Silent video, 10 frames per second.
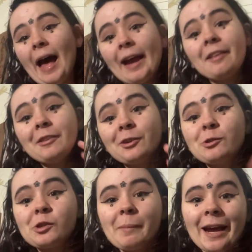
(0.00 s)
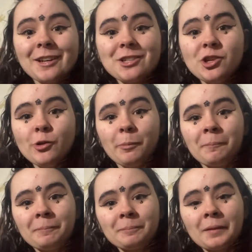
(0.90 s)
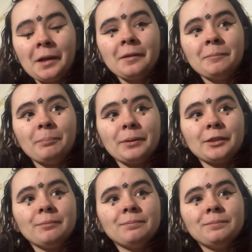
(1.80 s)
I'm a little dramatic too, but